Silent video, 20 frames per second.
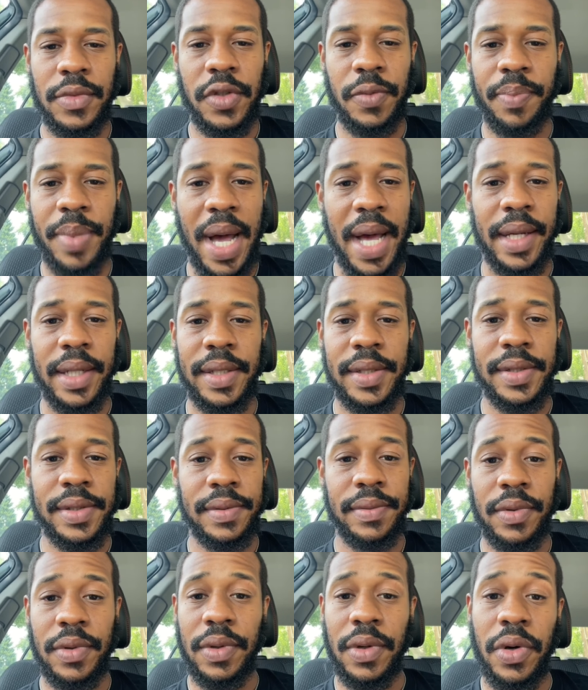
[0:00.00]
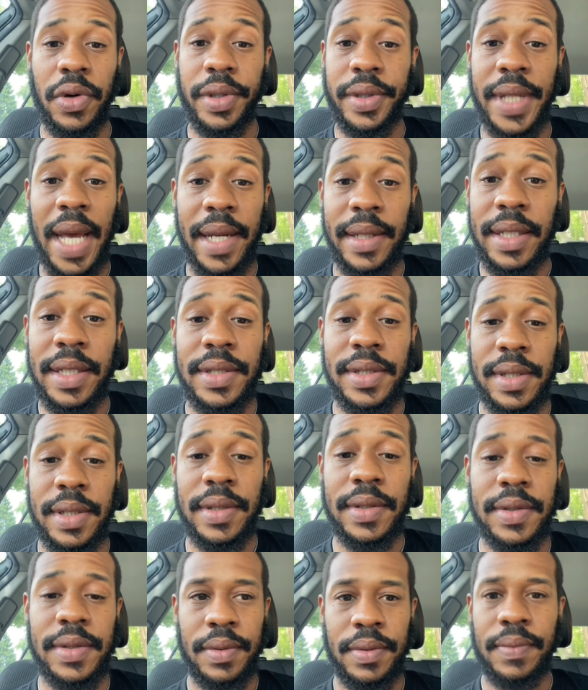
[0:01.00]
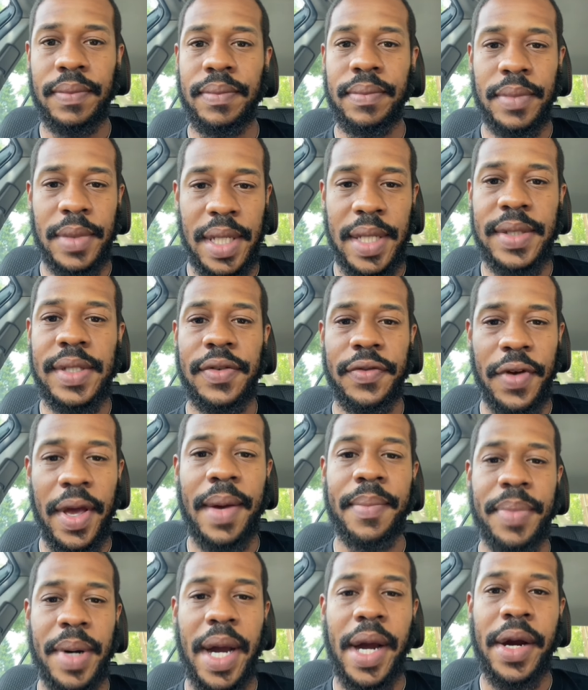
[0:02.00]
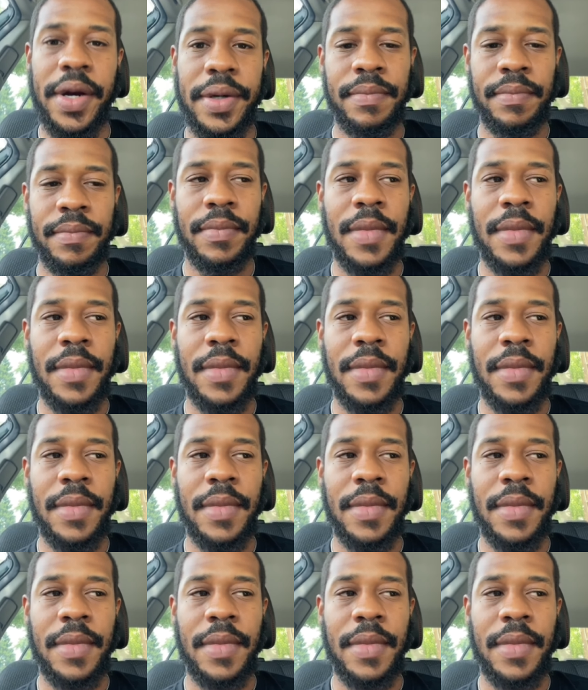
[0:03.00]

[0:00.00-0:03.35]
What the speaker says: Bacchus, or Dionysius, is a vampire.